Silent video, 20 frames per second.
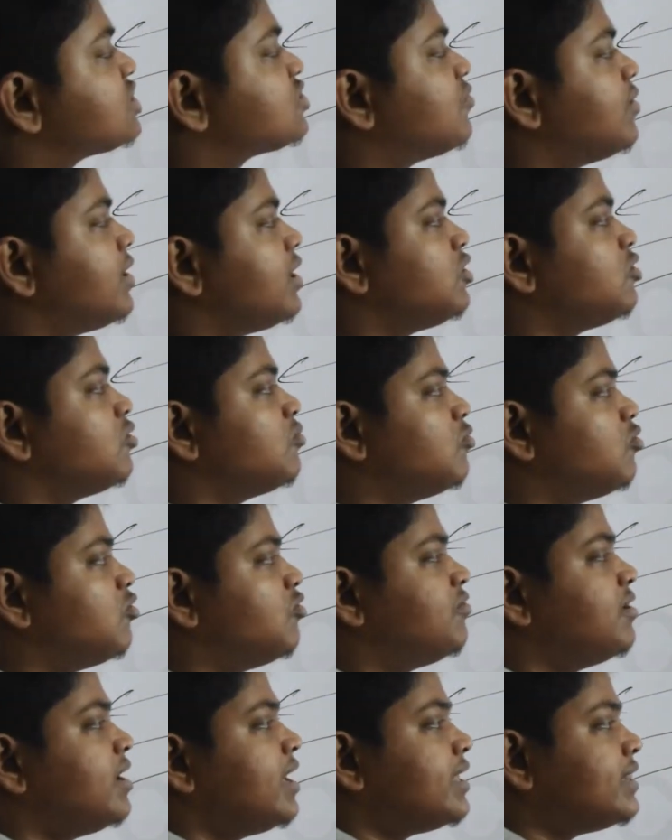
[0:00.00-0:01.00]
going to
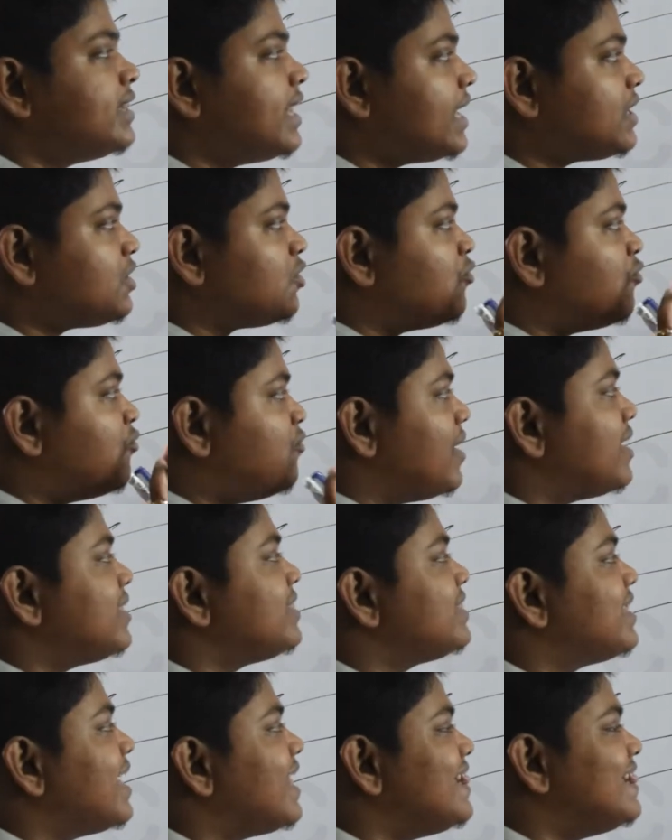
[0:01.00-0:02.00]
move that
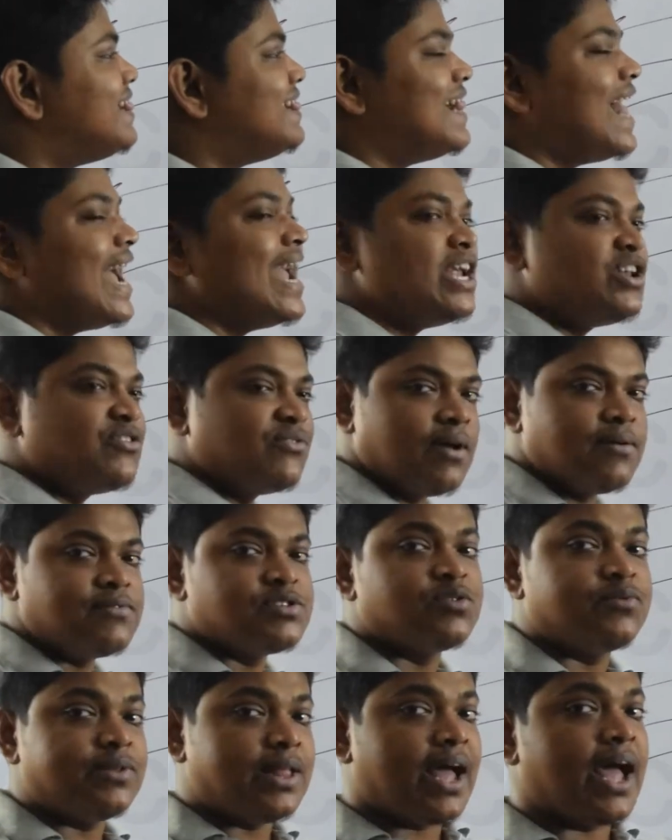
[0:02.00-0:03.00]
when the light waves,
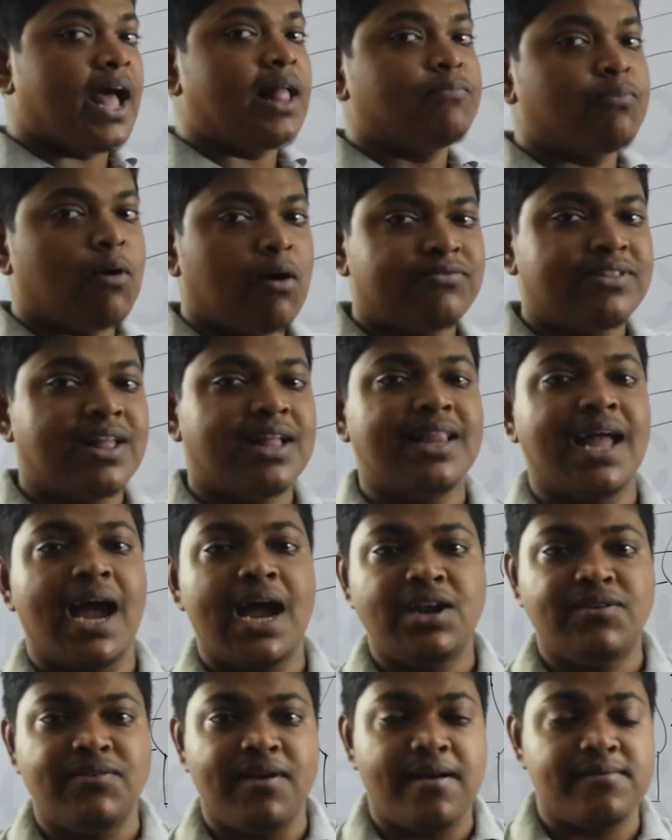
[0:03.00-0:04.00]
with the help of the
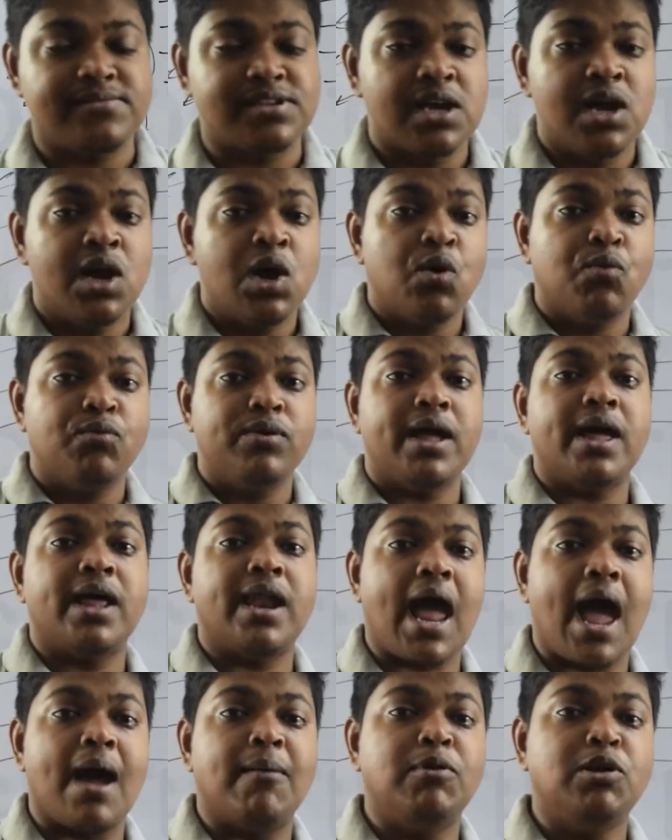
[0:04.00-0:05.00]
light waves, we are
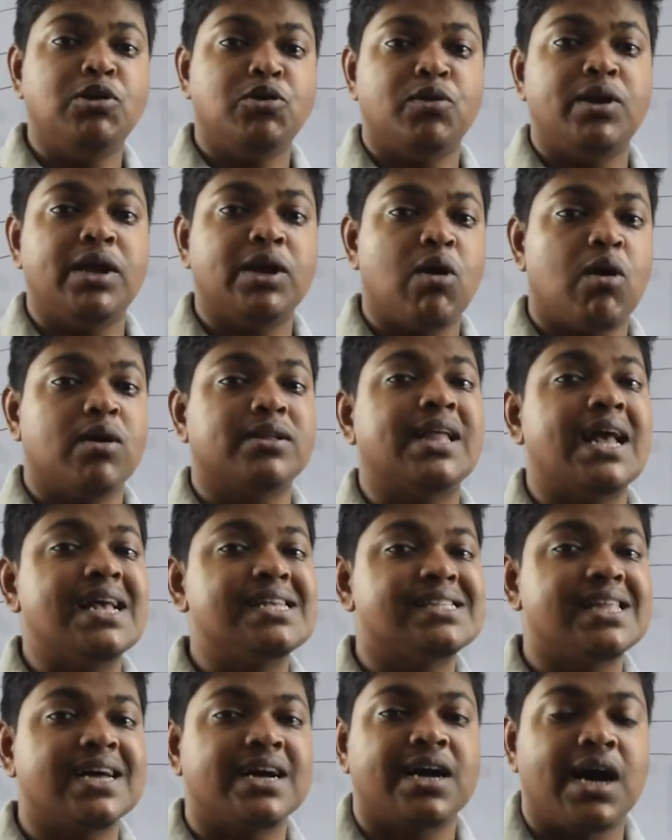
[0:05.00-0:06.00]
able to recognize
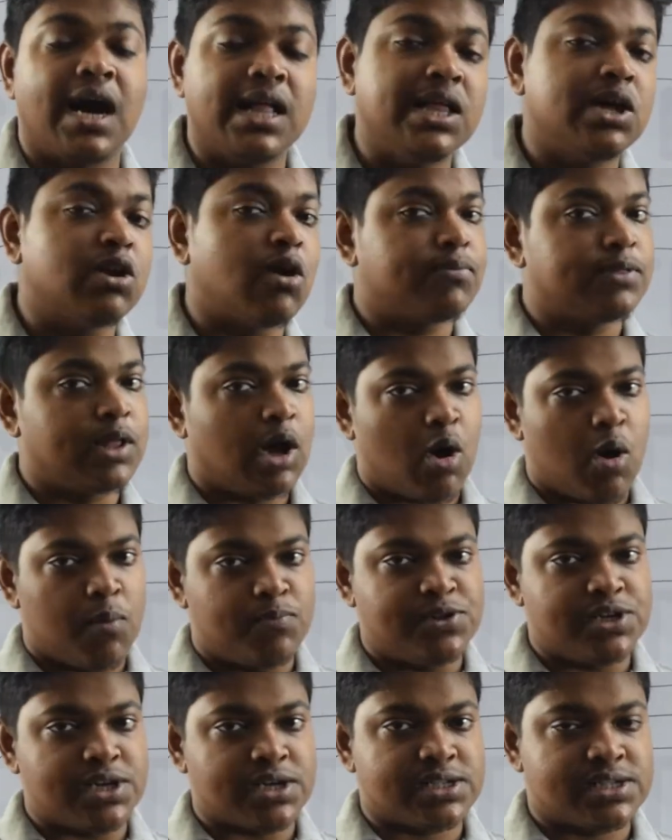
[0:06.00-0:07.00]
the color of the
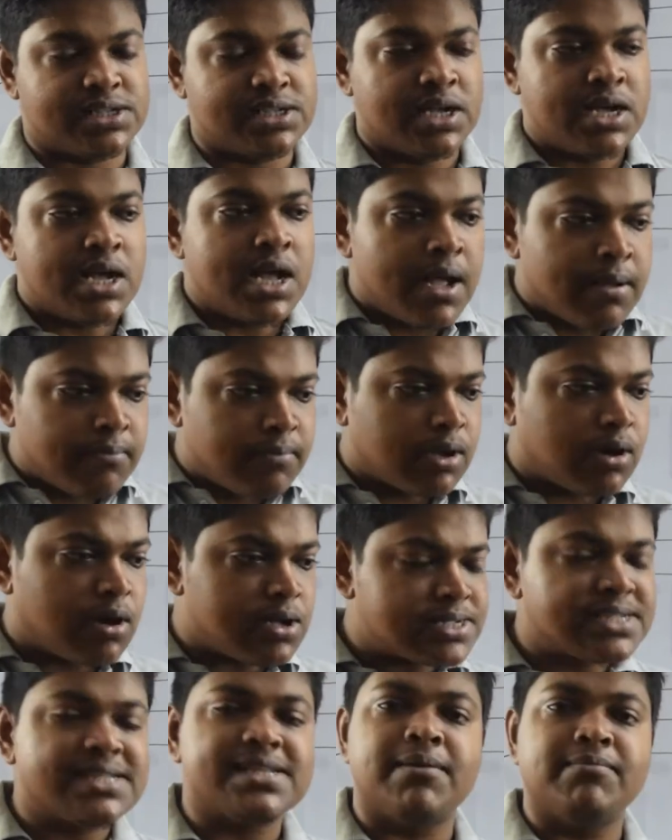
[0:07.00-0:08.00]
objects,
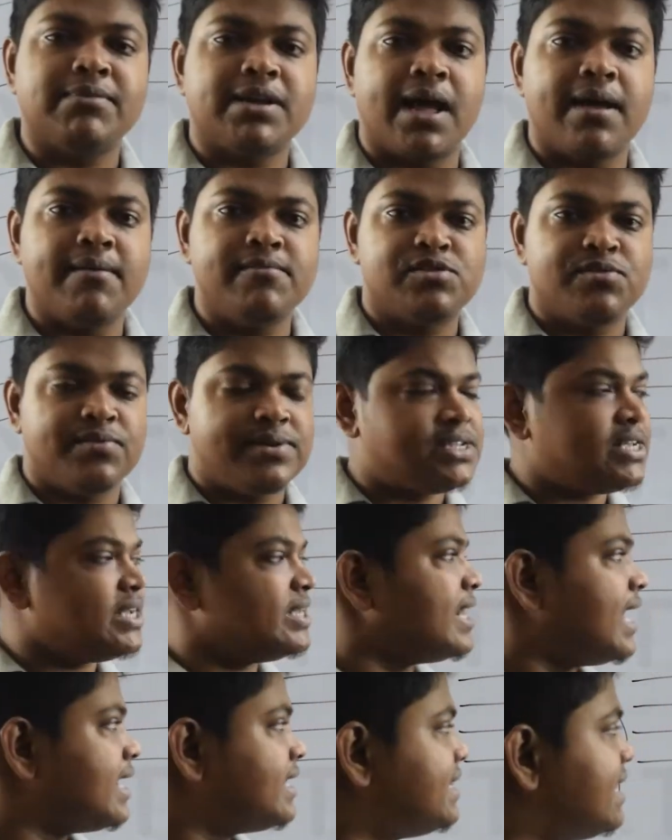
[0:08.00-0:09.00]
because sometimes we see
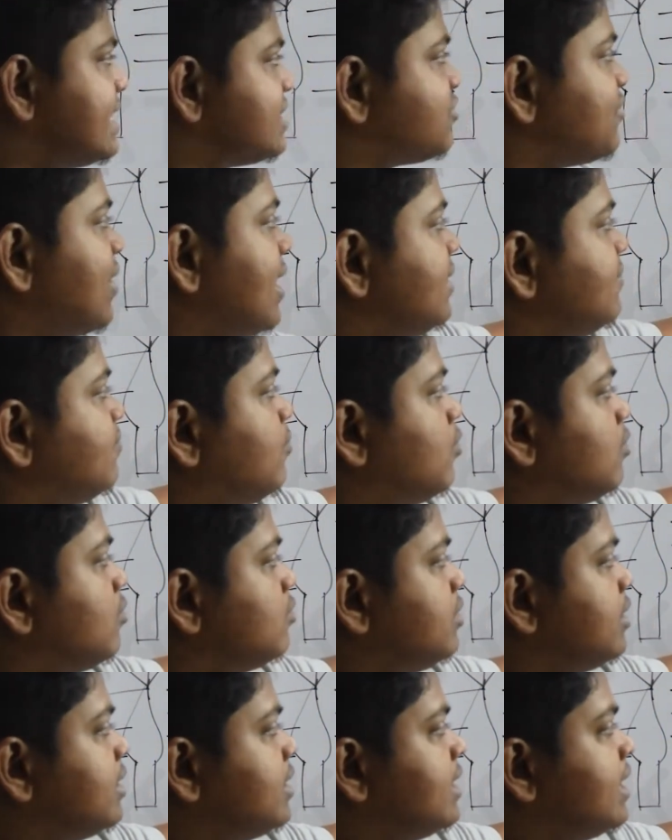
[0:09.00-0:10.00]
that this
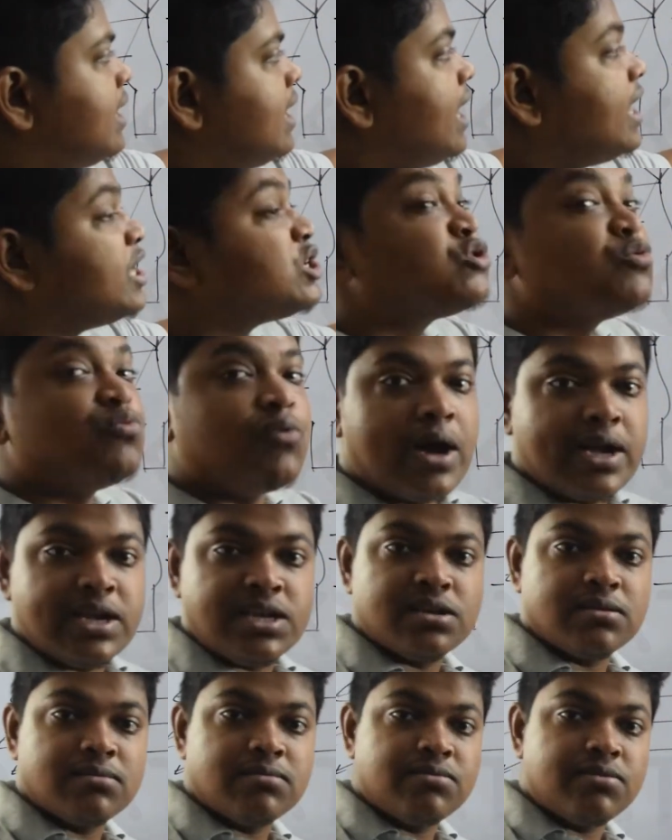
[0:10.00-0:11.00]
whiteboard is white,
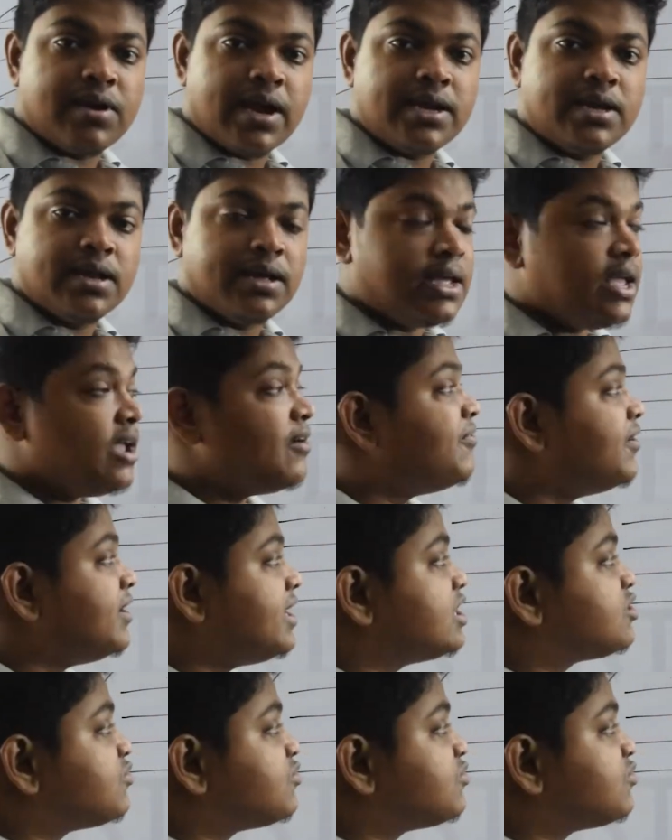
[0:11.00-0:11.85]
right? If it is